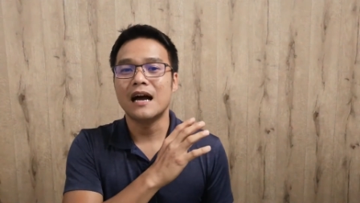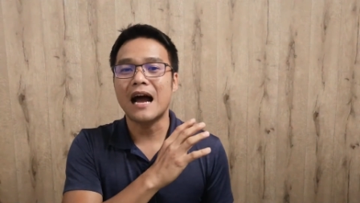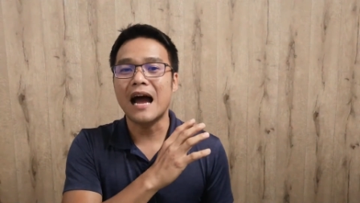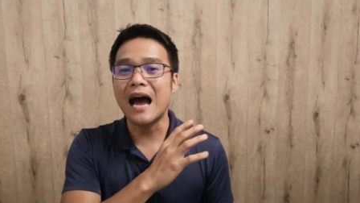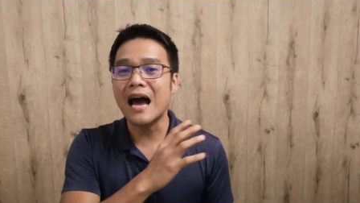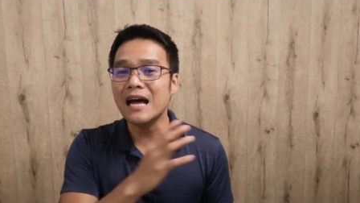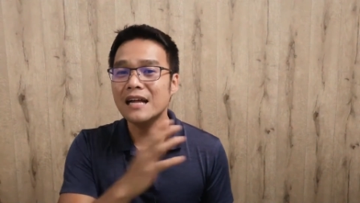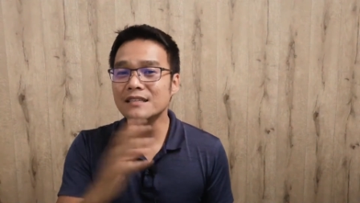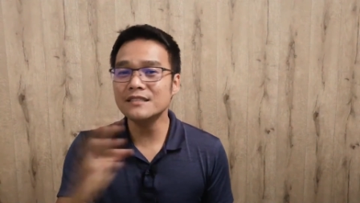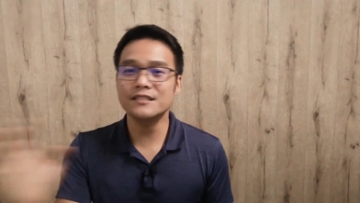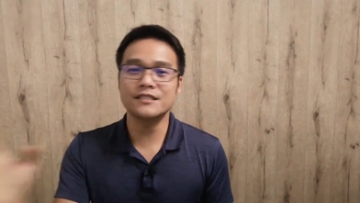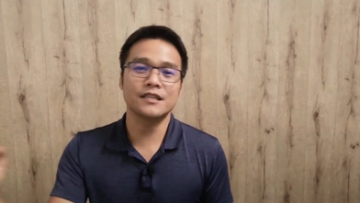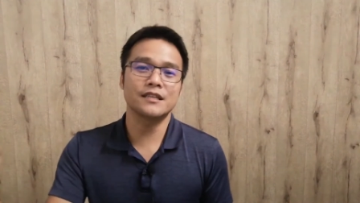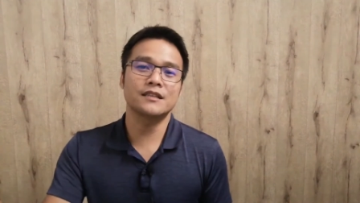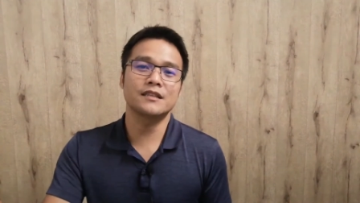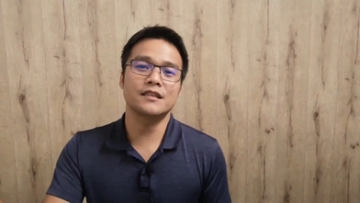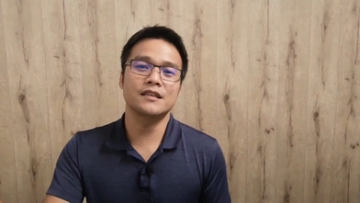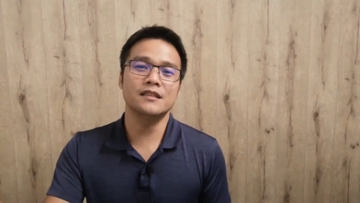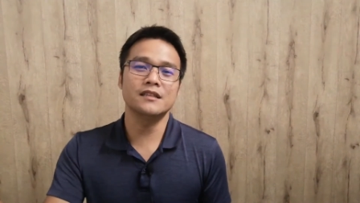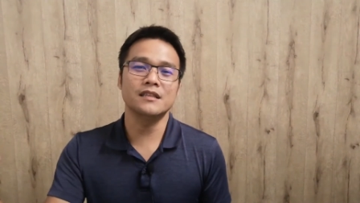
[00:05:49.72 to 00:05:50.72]

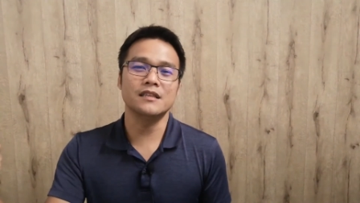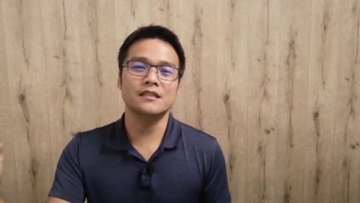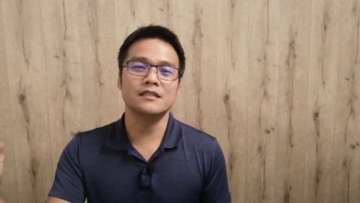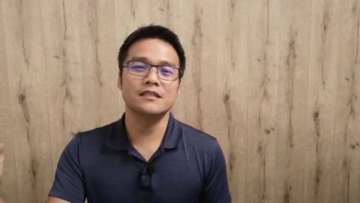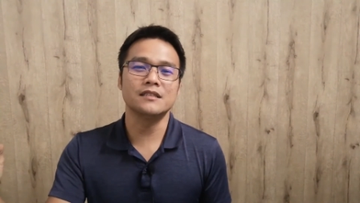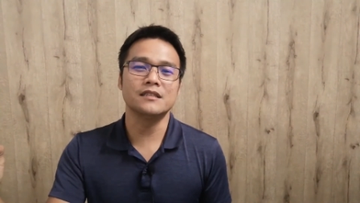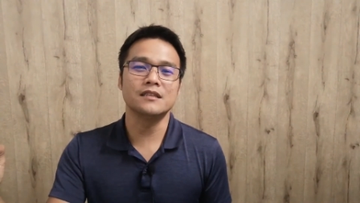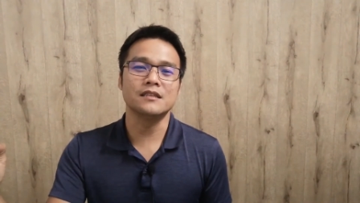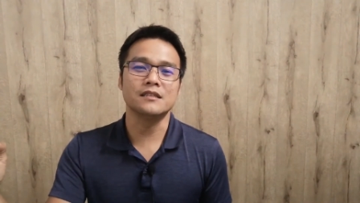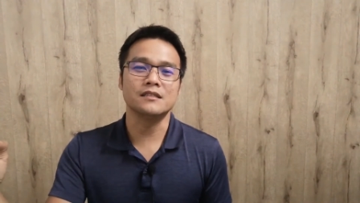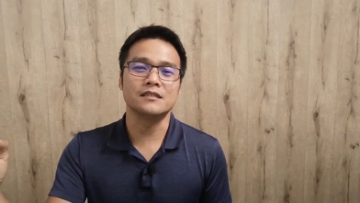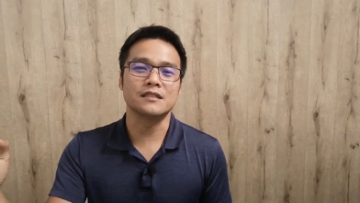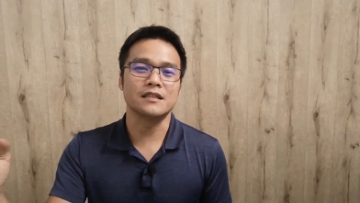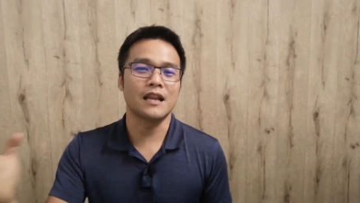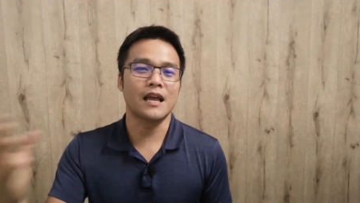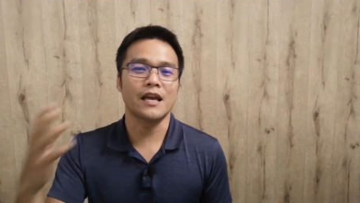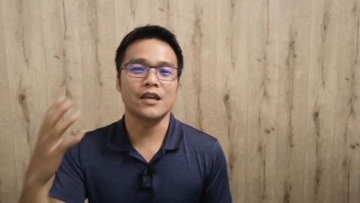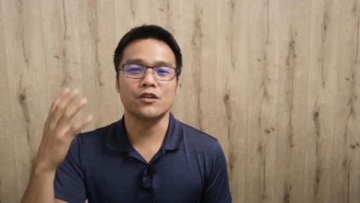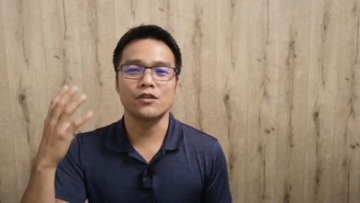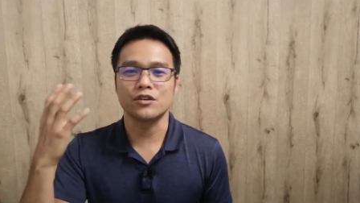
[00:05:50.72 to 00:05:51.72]
uncertain incidents,
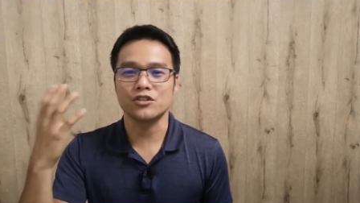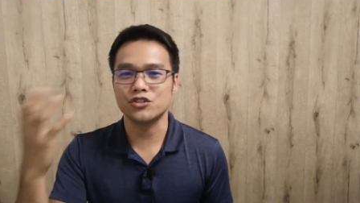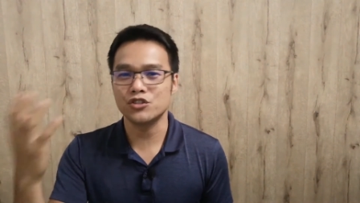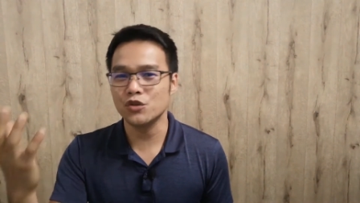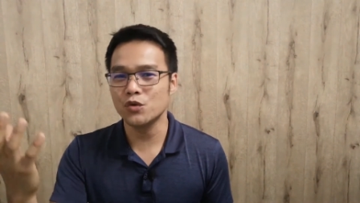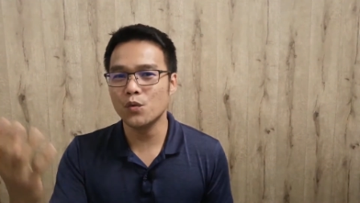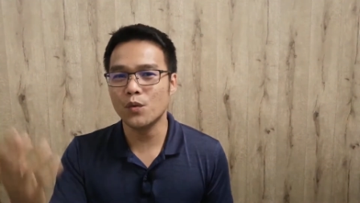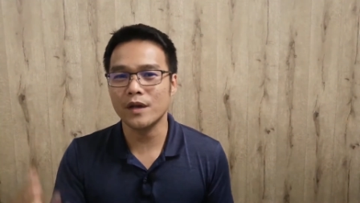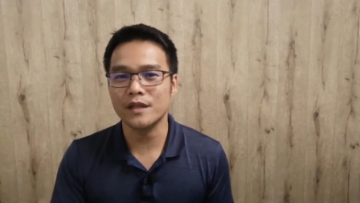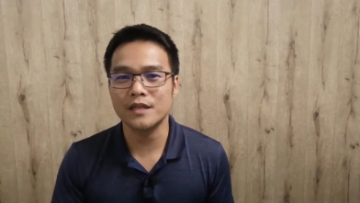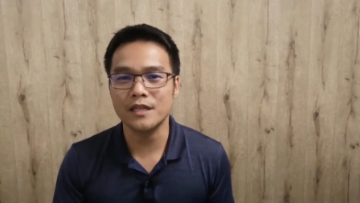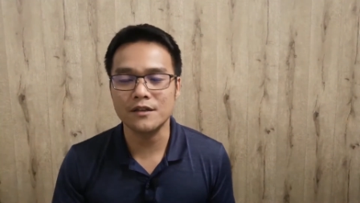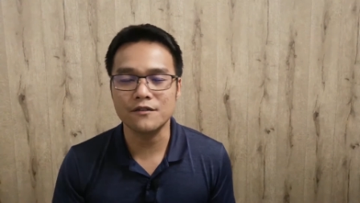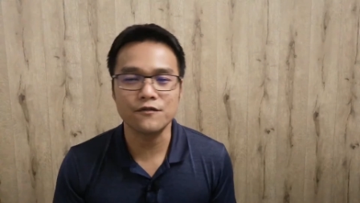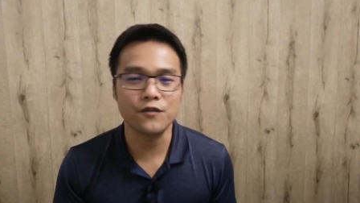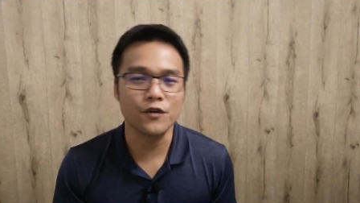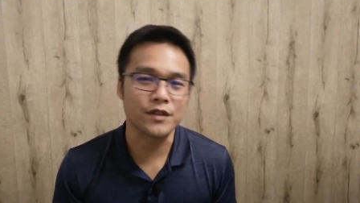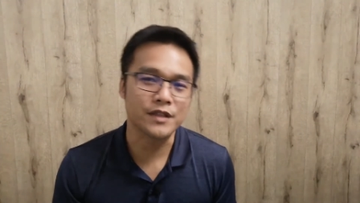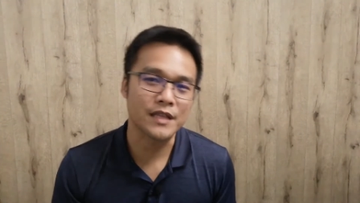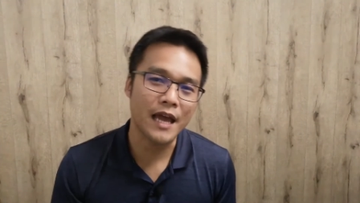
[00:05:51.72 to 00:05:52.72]
like you're still waiting
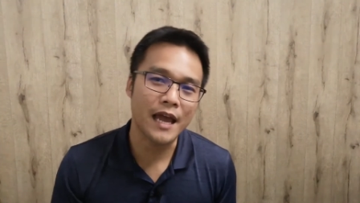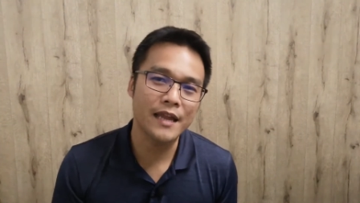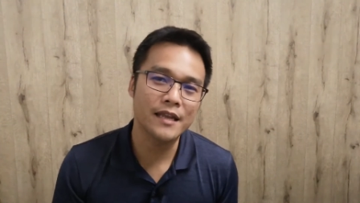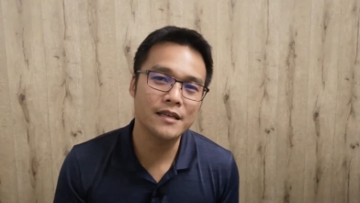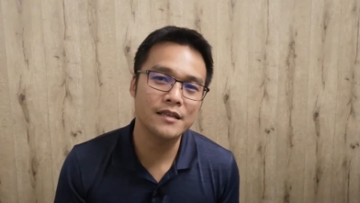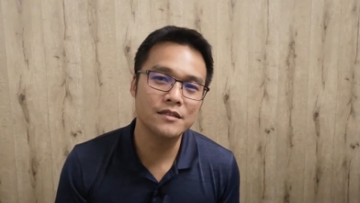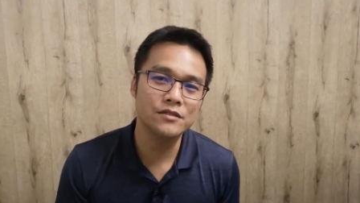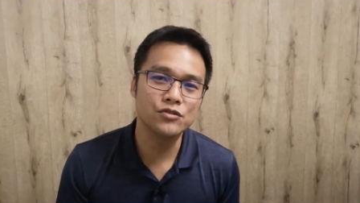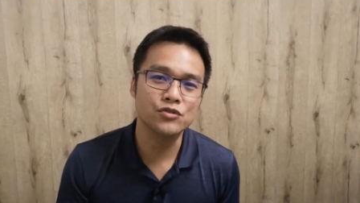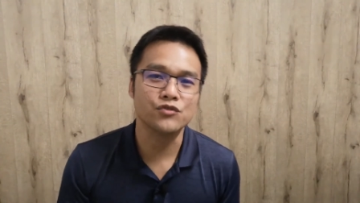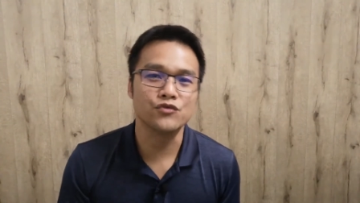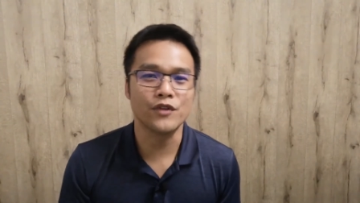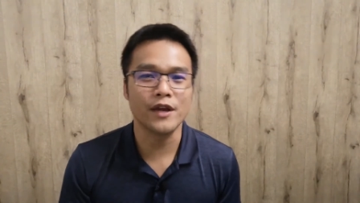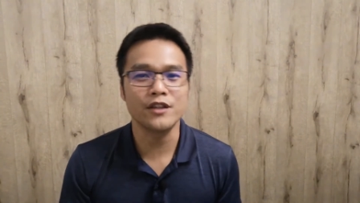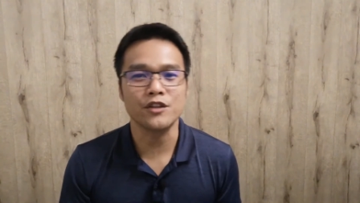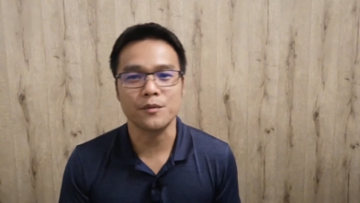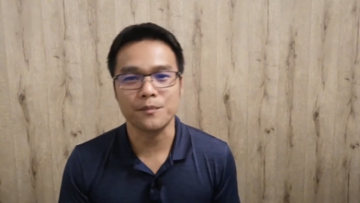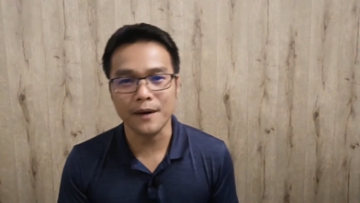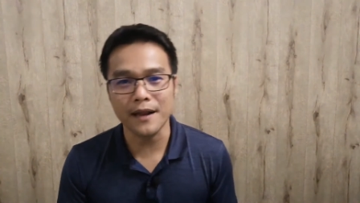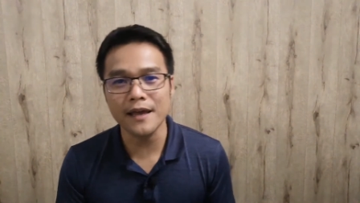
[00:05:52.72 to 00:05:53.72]
for tenant to
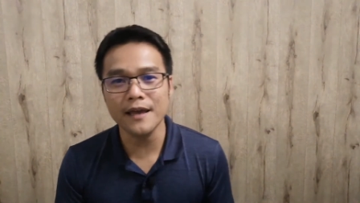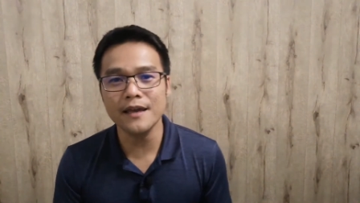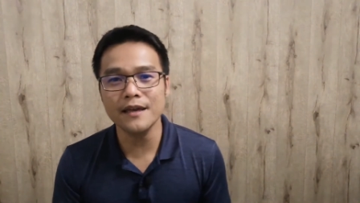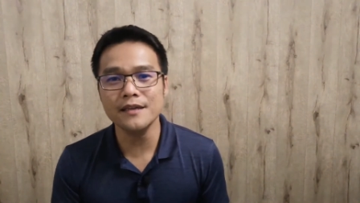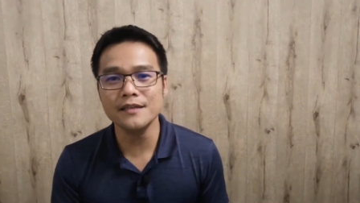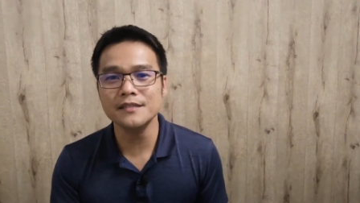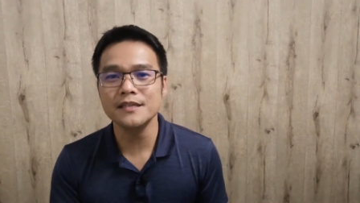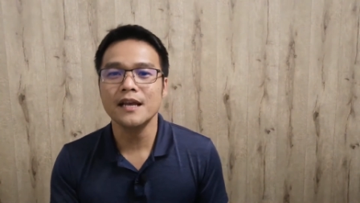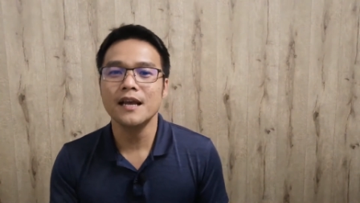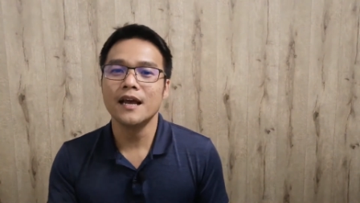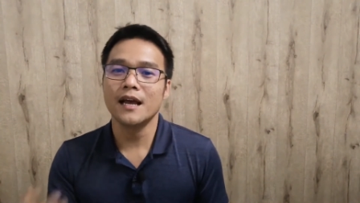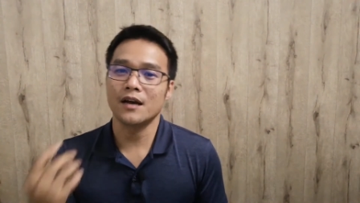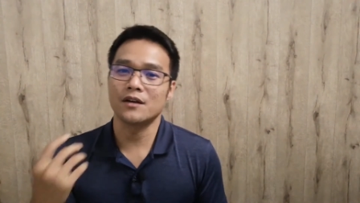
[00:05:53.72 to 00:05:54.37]
rent your place,